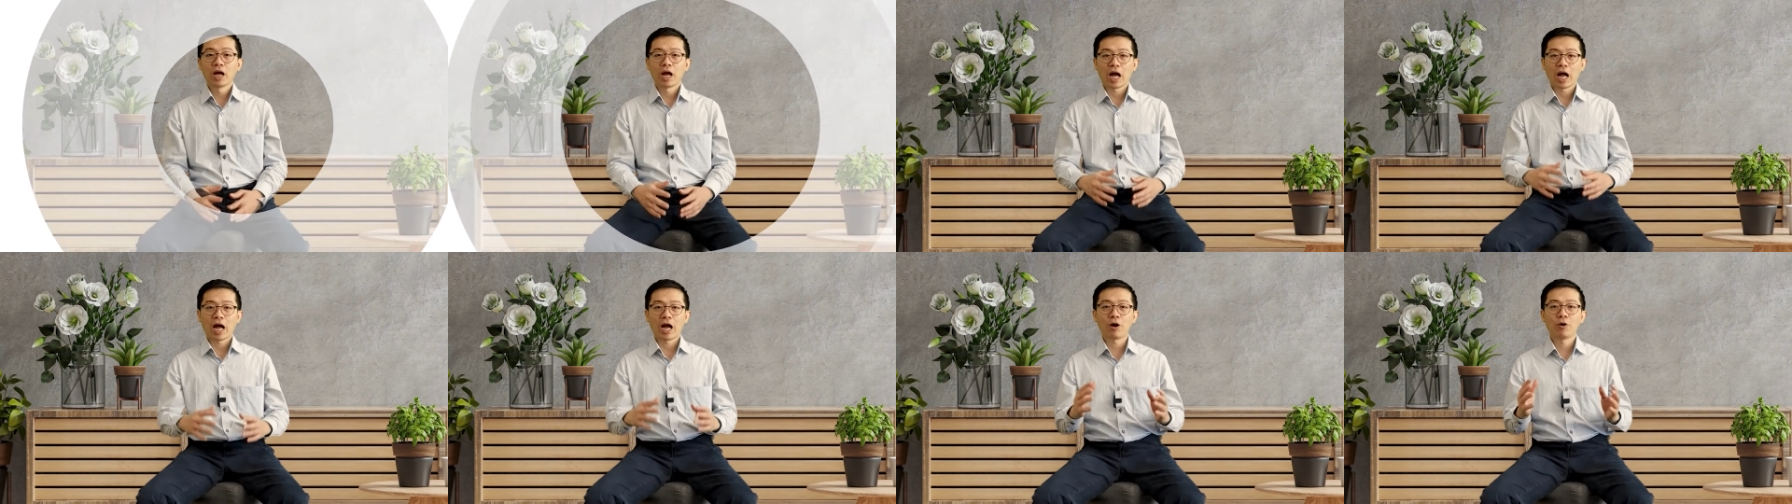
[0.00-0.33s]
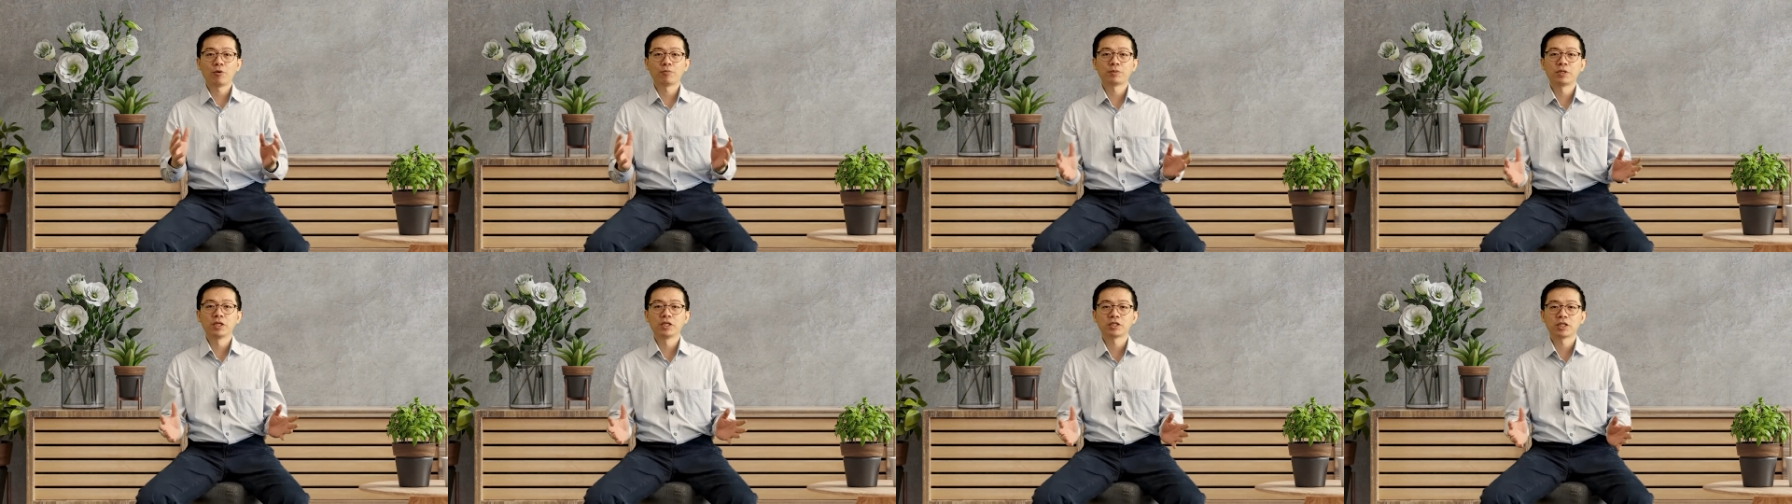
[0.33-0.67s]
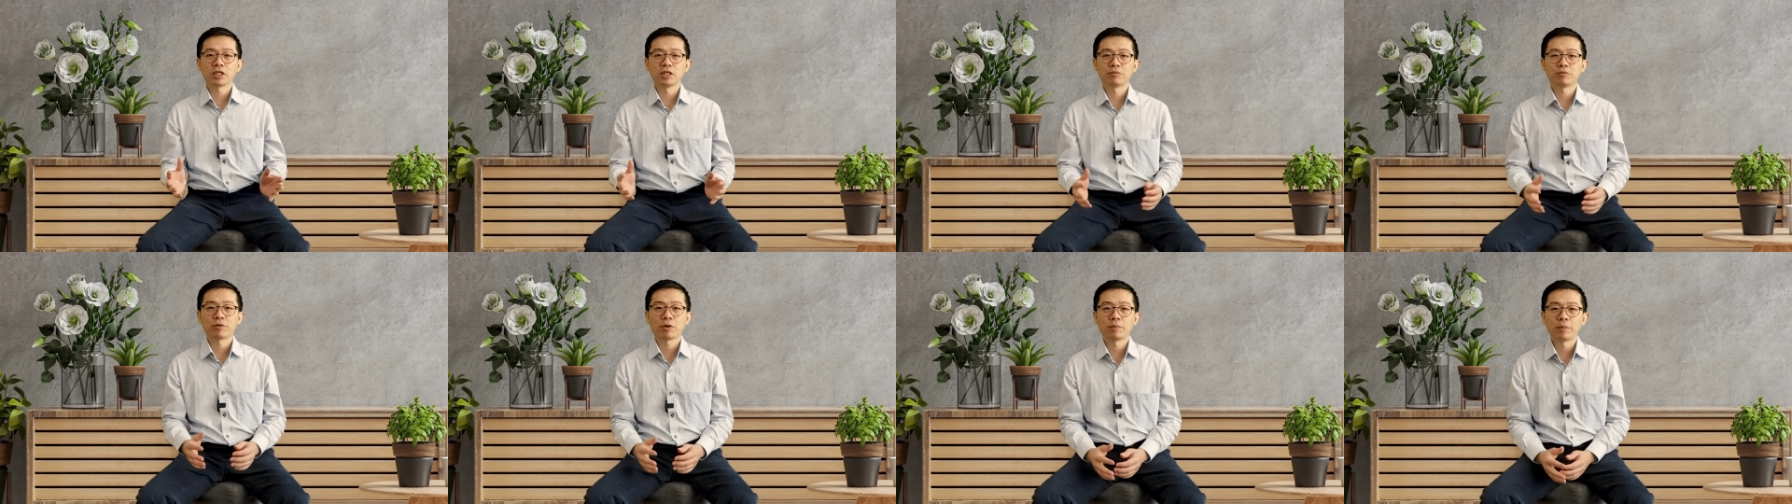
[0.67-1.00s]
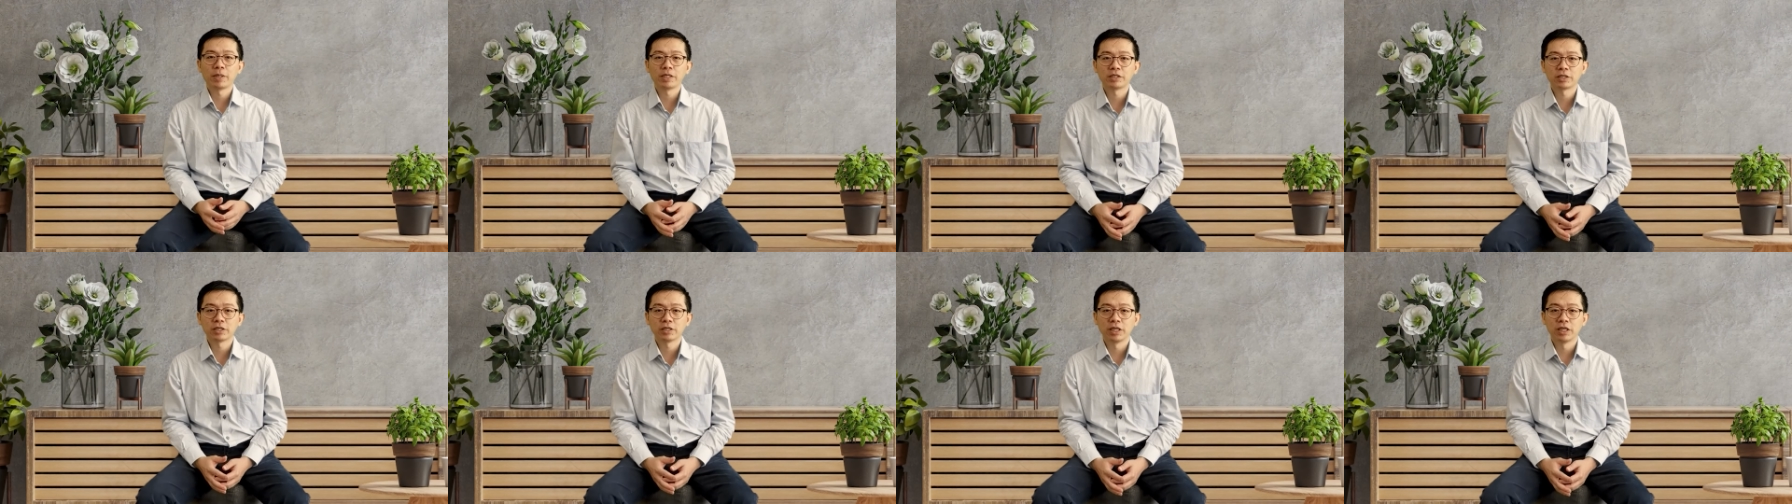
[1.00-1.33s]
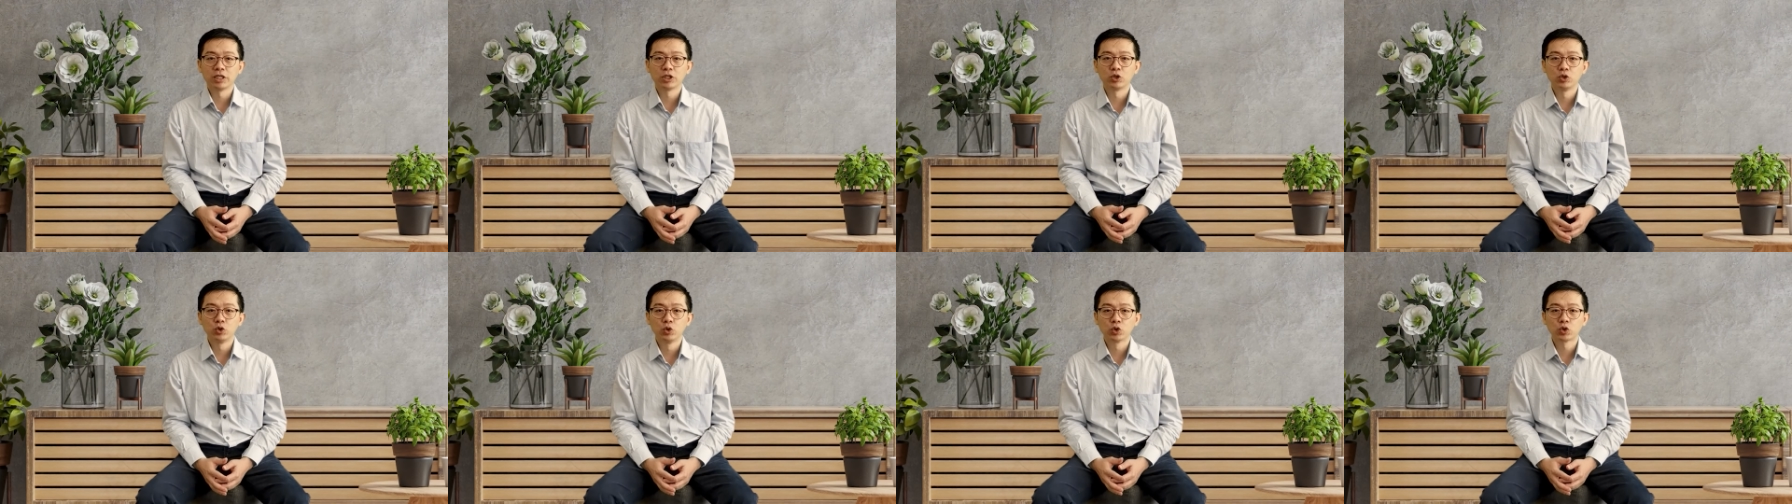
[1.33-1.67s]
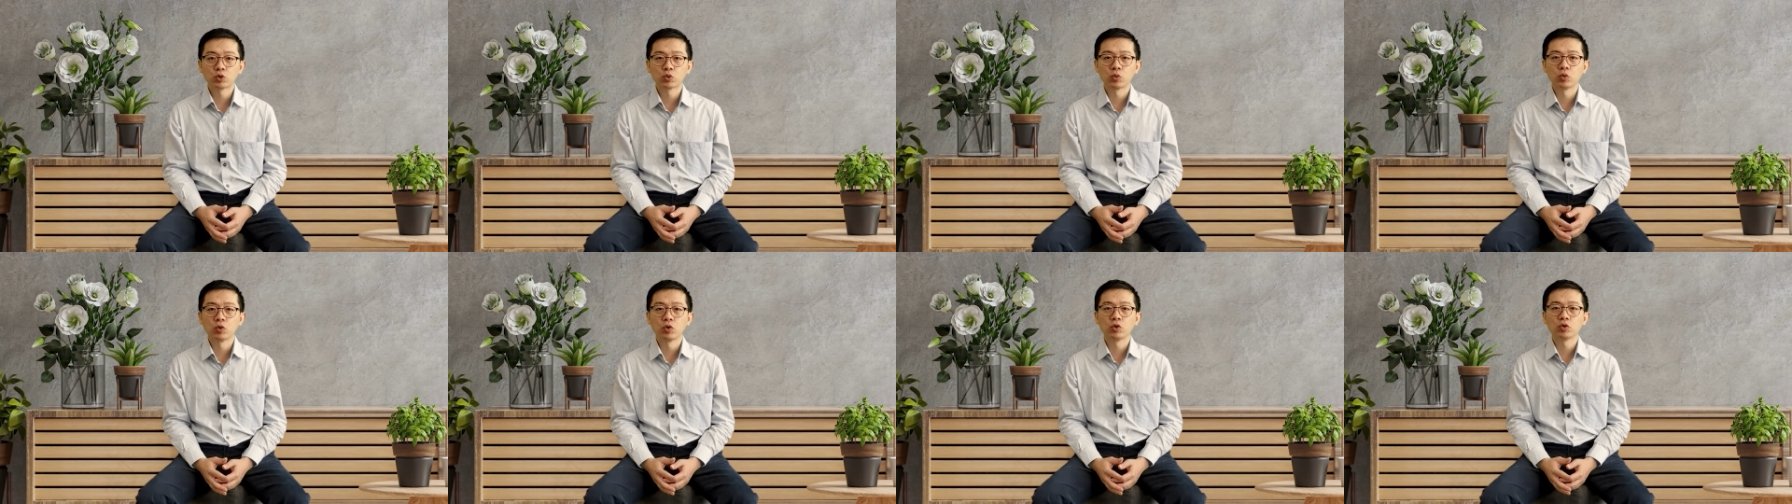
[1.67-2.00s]
I hope this information is
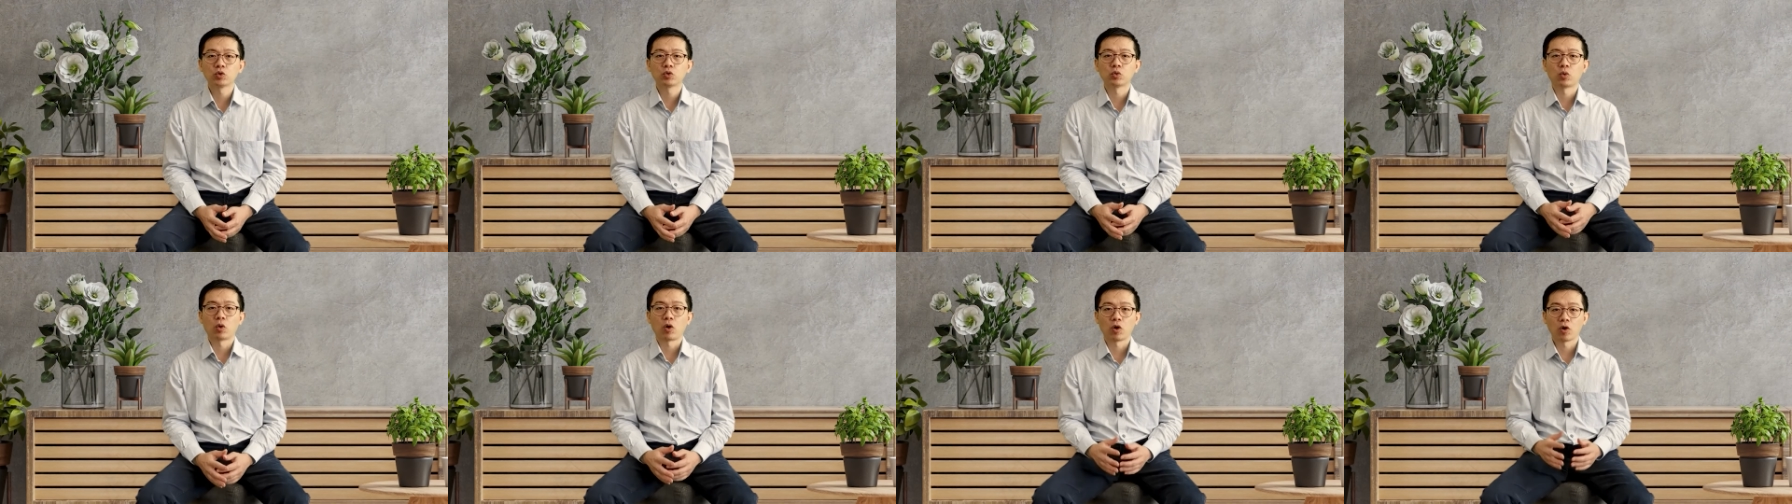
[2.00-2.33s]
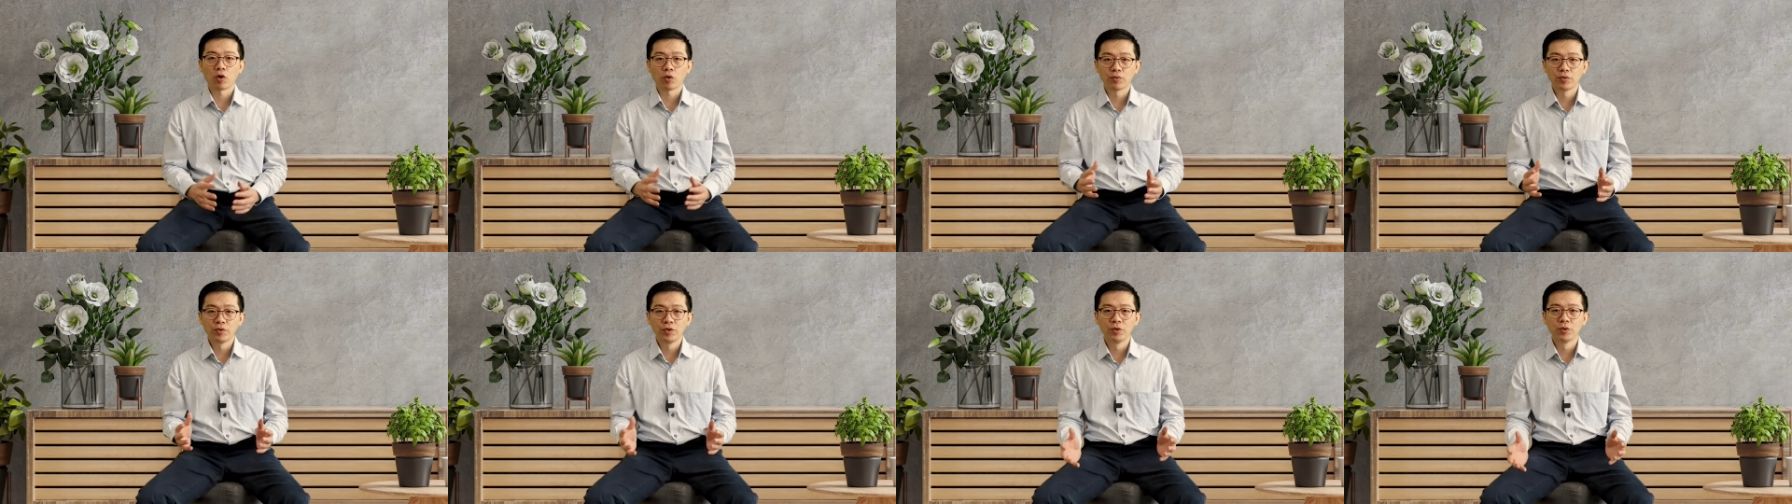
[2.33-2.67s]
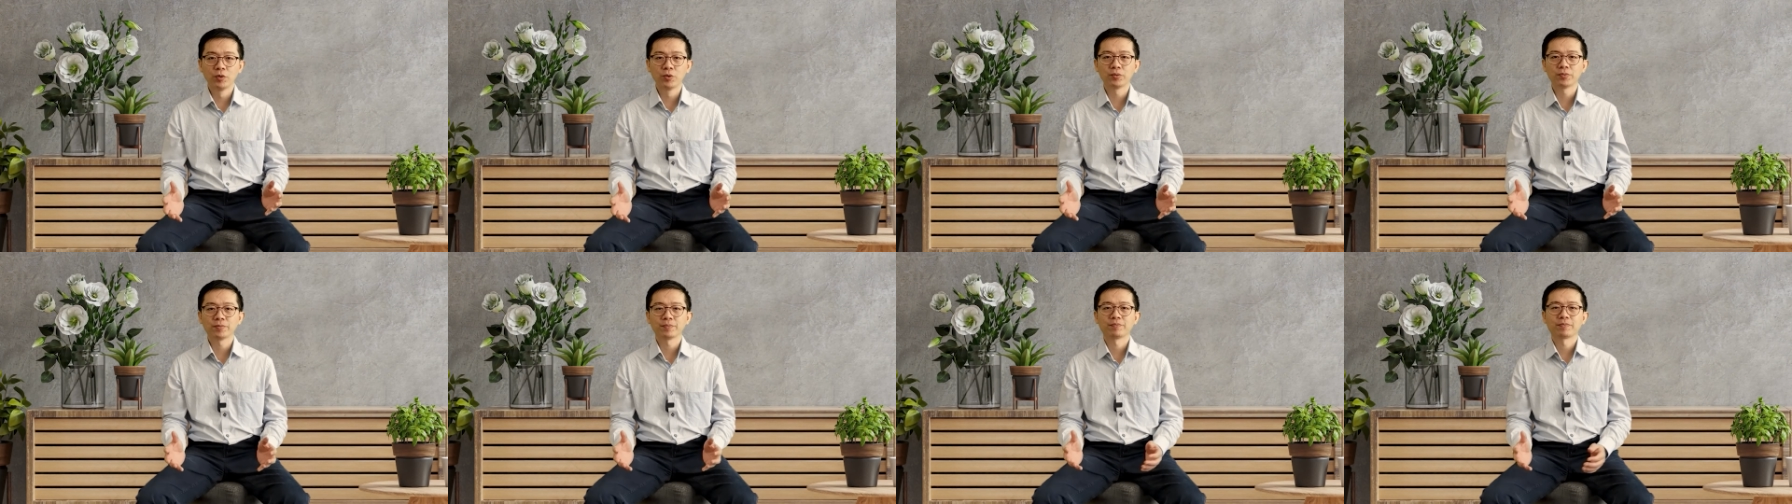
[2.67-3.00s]
useful to all of you.